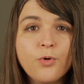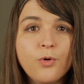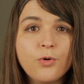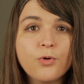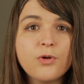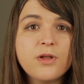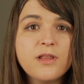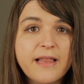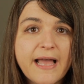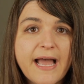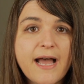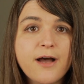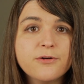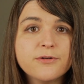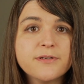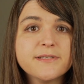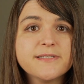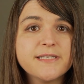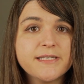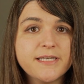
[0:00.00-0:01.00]
whole
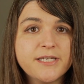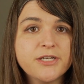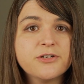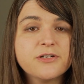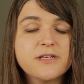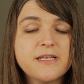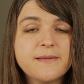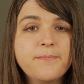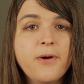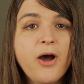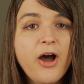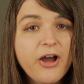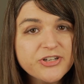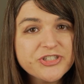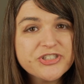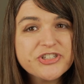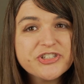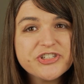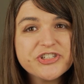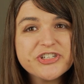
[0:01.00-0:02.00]
cloud security
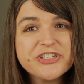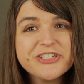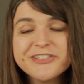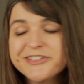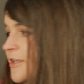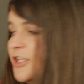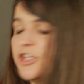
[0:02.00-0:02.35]
posture.